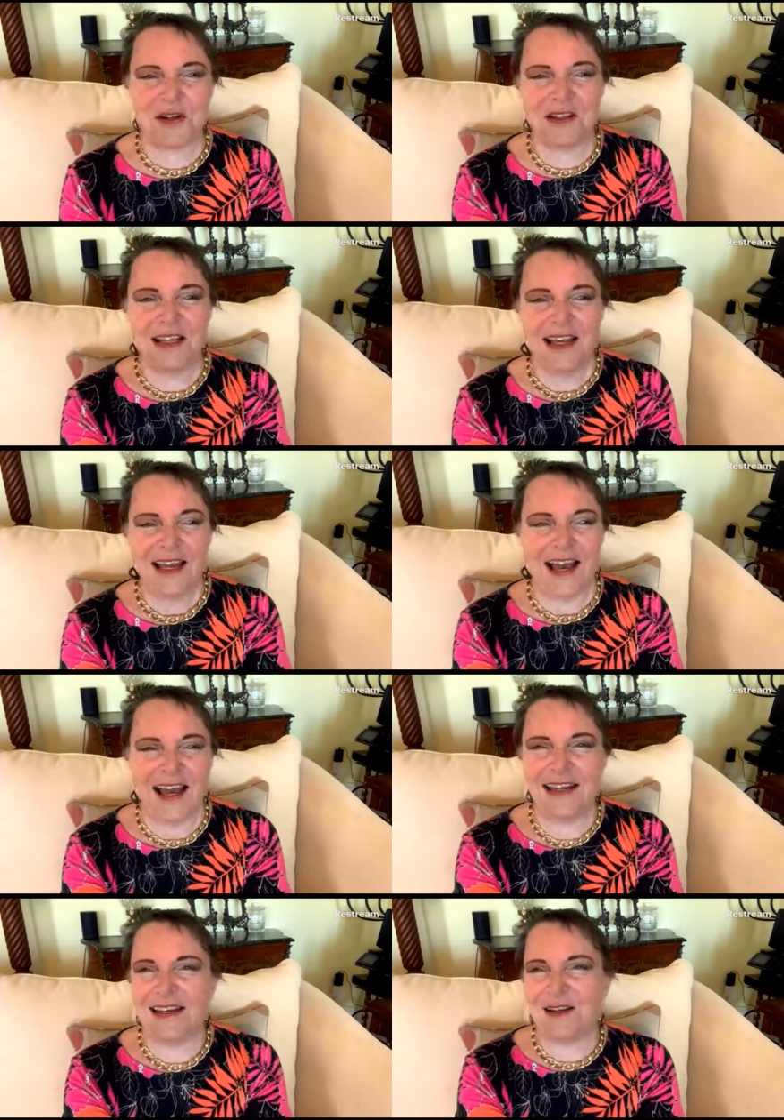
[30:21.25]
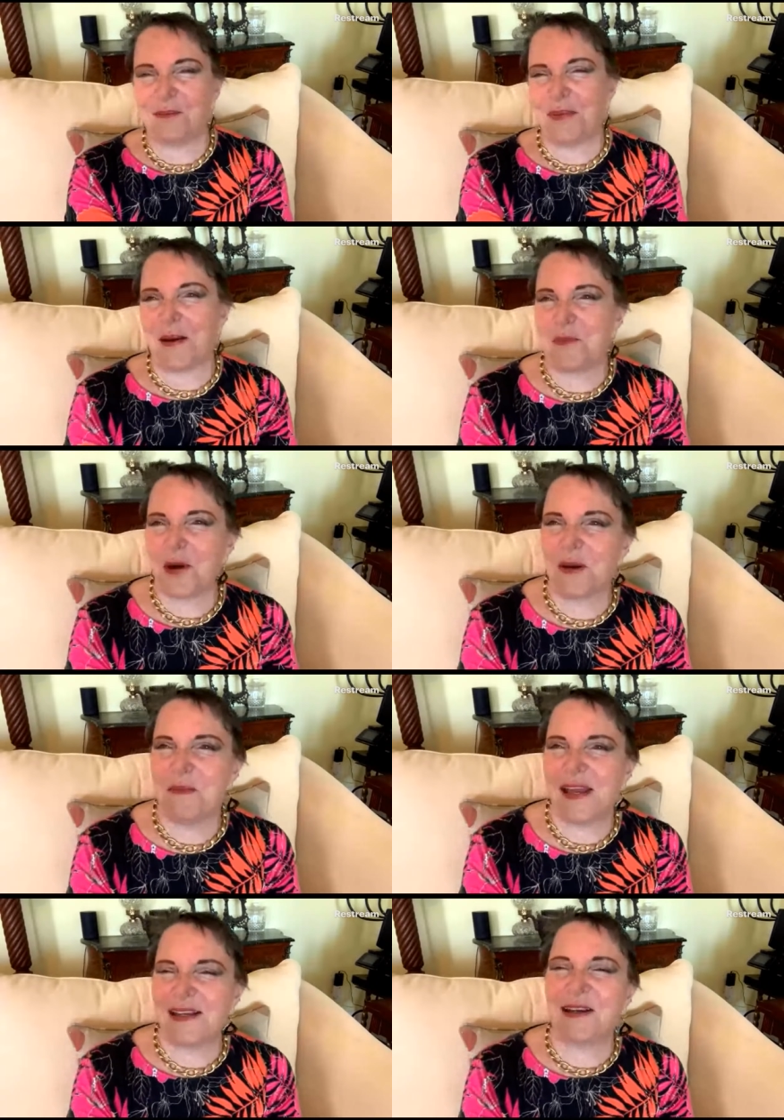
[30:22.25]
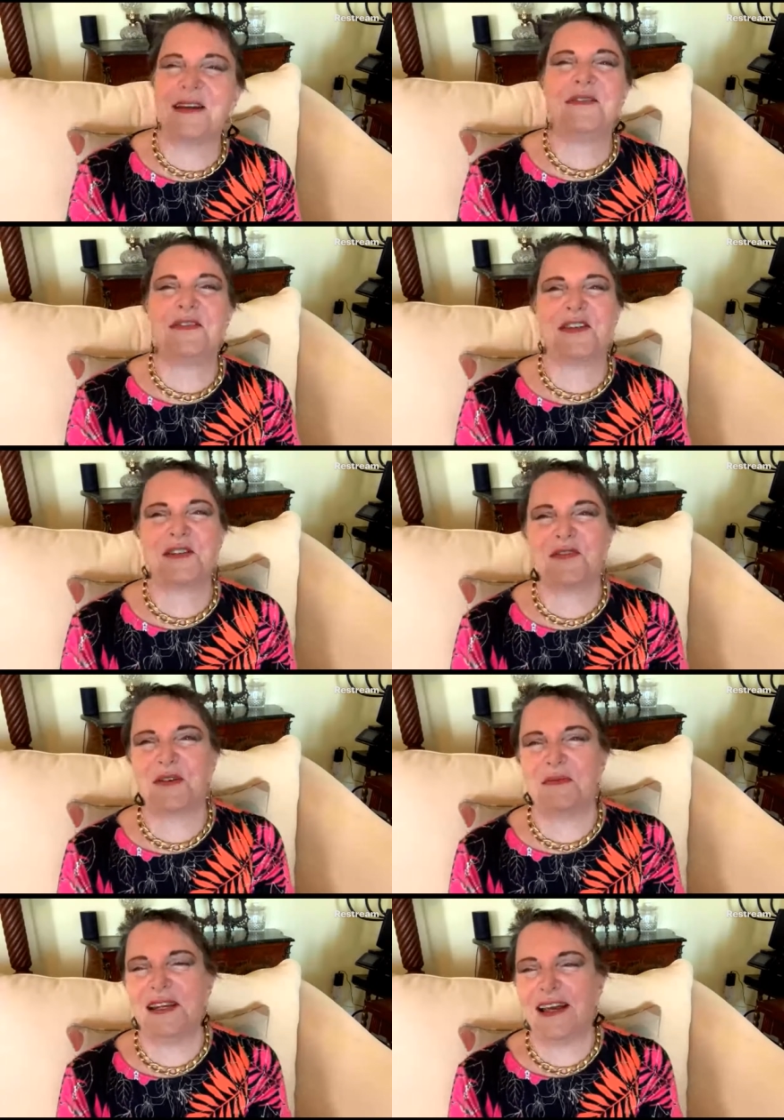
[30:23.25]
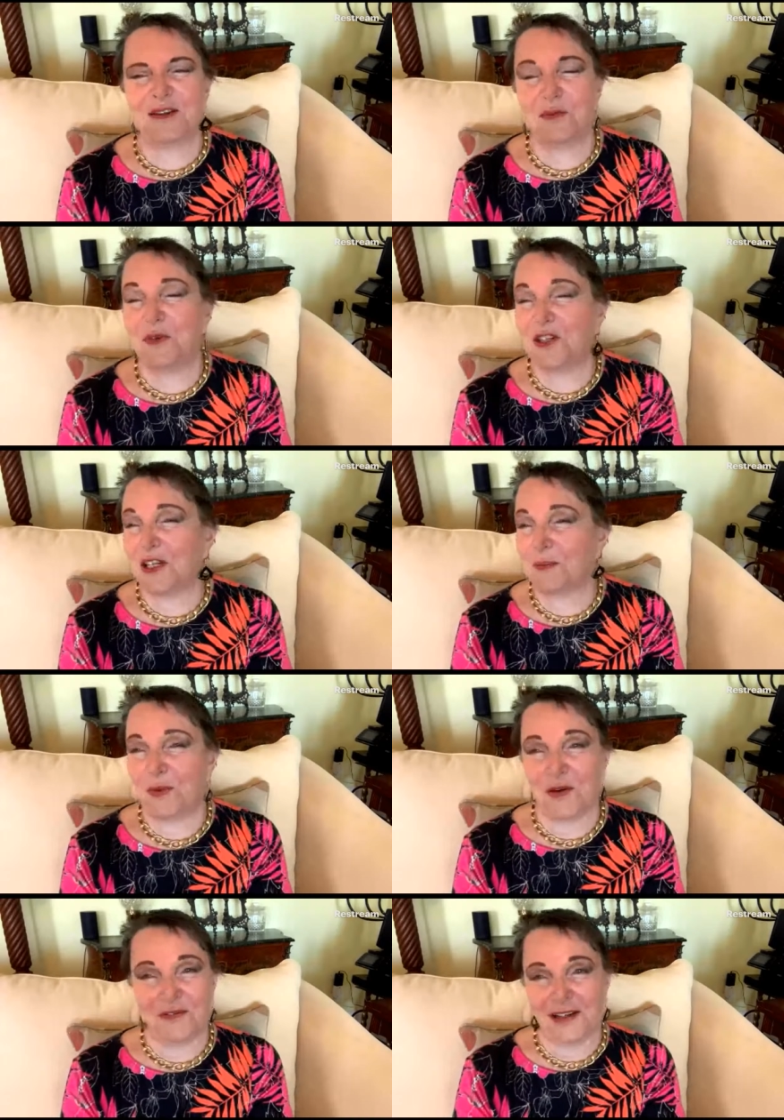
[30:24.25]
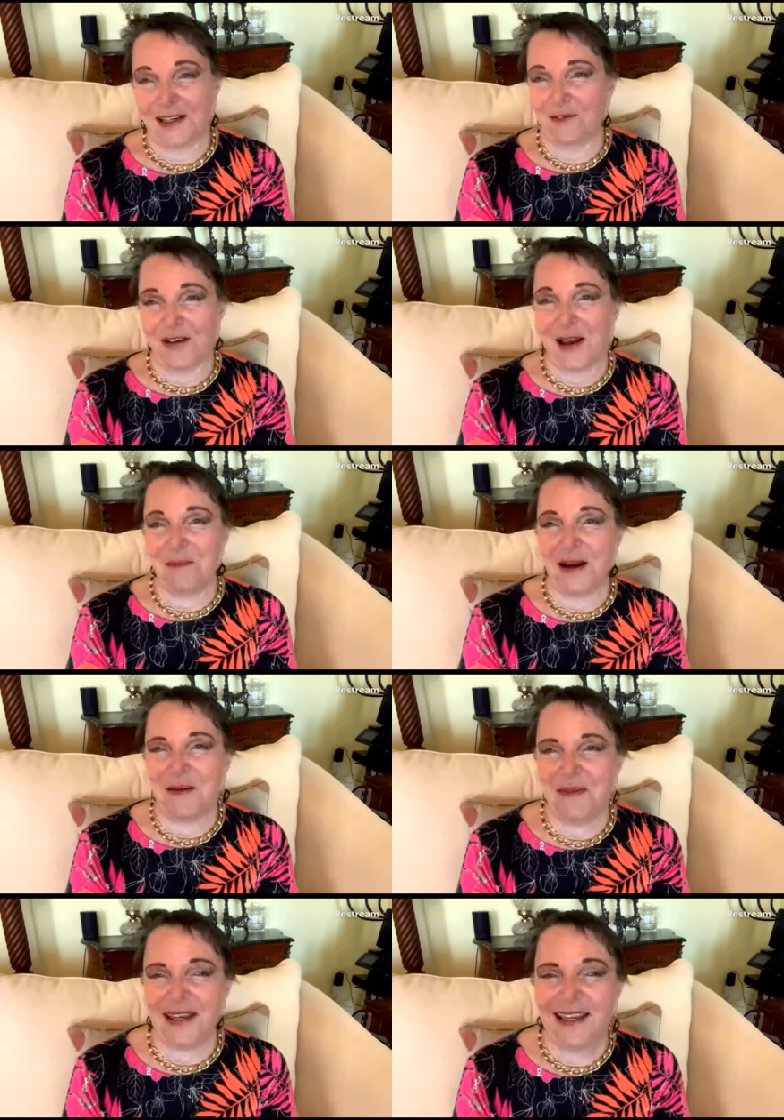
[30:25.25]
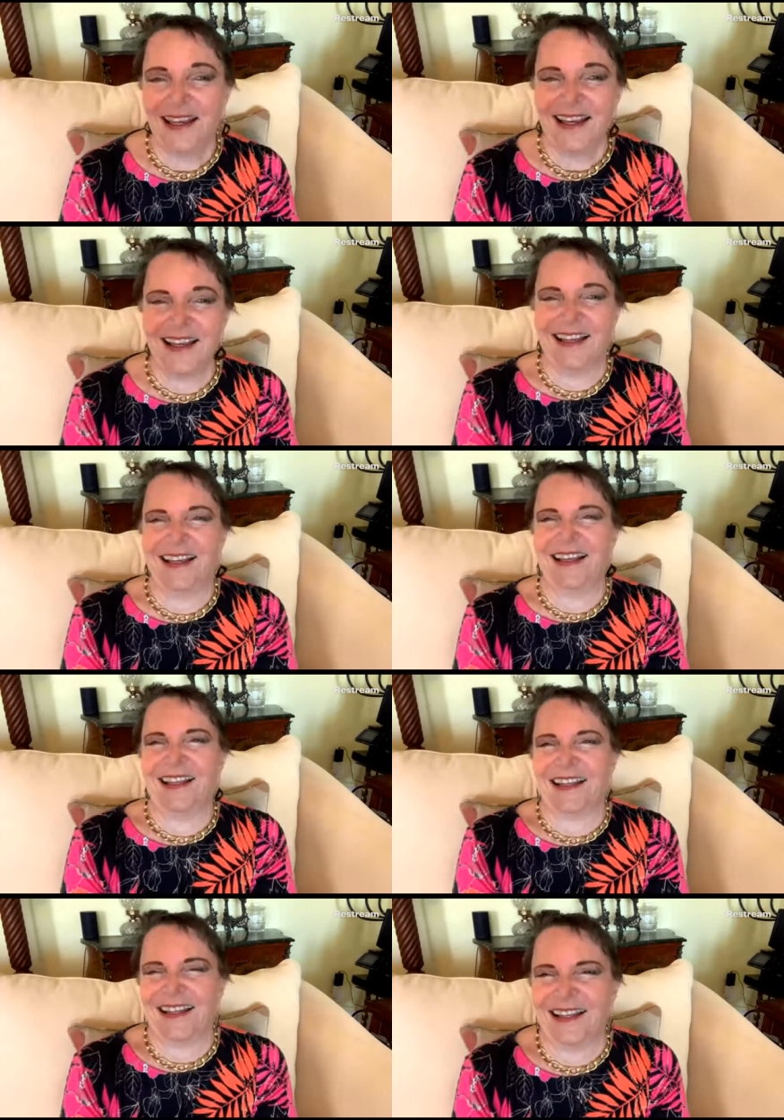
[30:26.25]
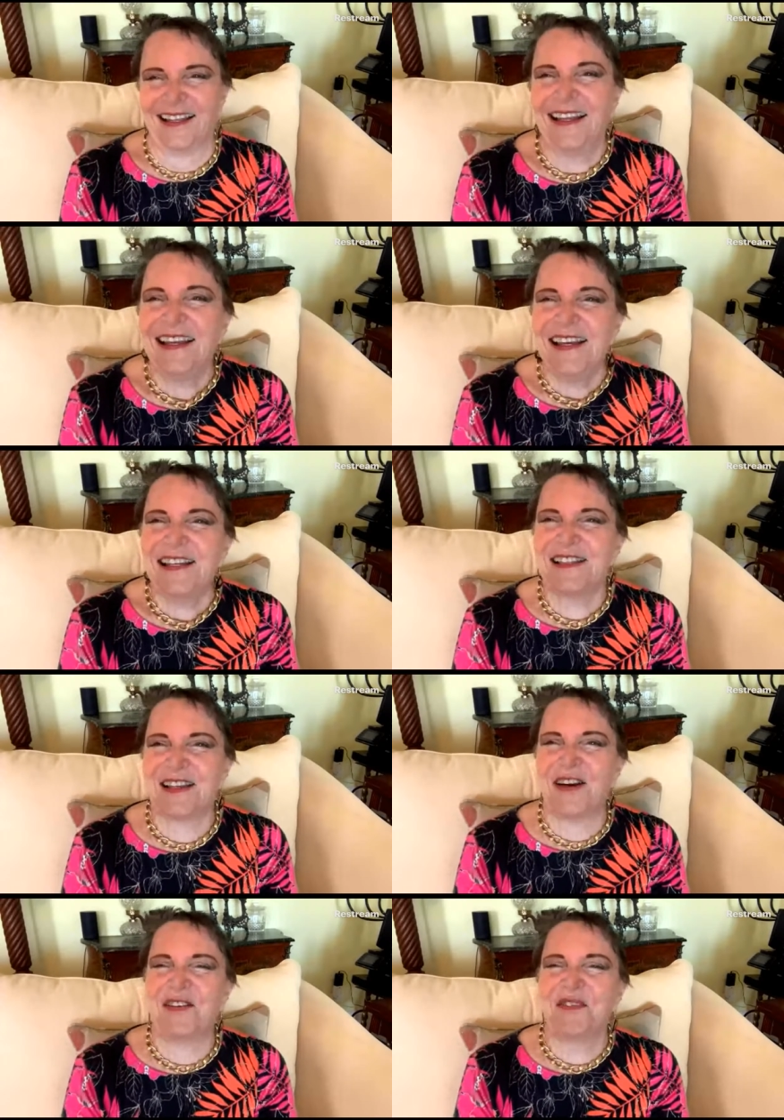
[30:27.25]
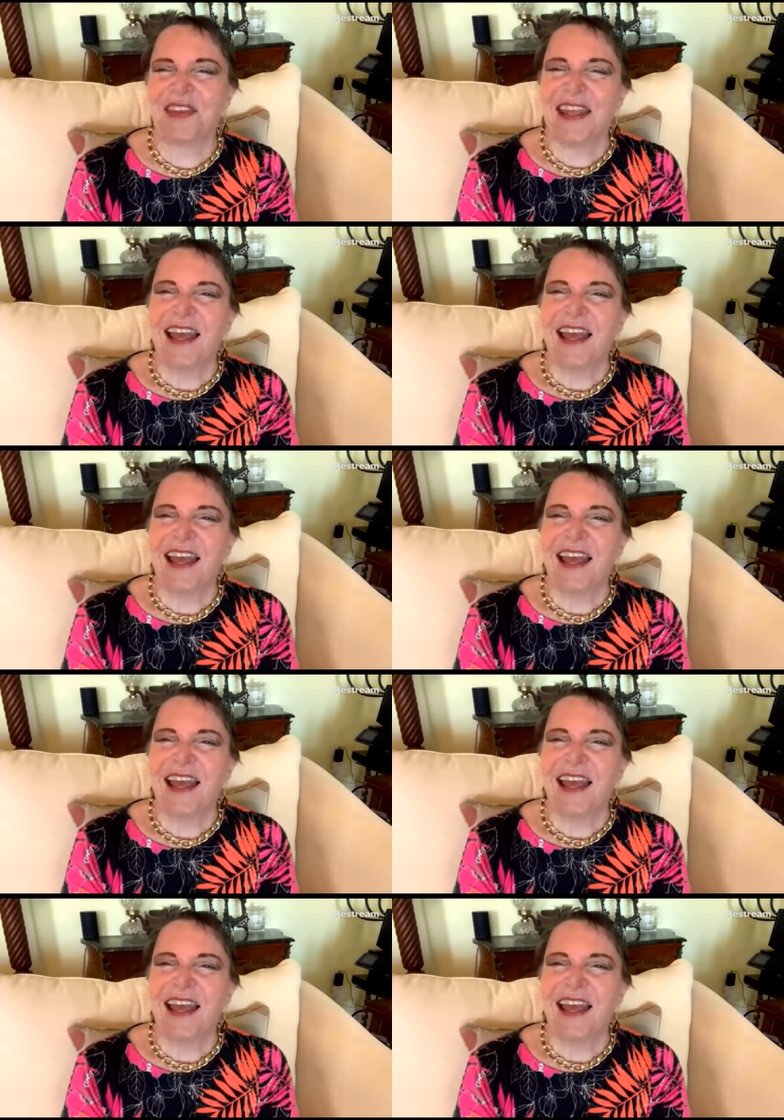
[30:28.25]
And I ended up pampering and making a fuss of somebody else, which is perfectly fine by me. So,